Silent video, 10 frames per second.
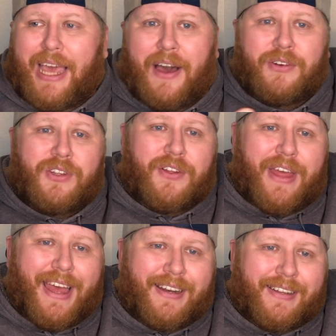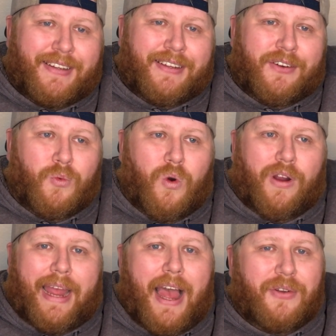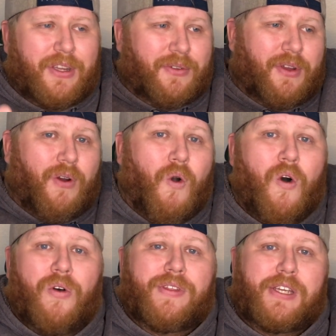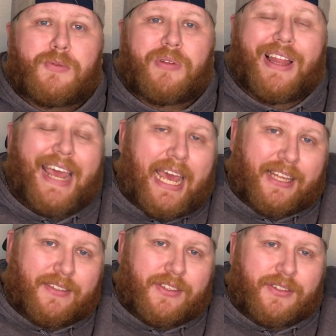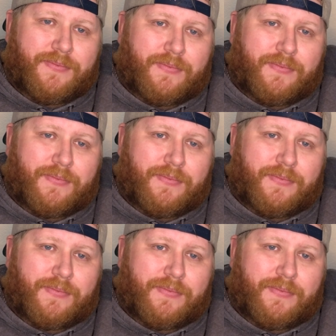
How does all that work out? You know, there are all these plans.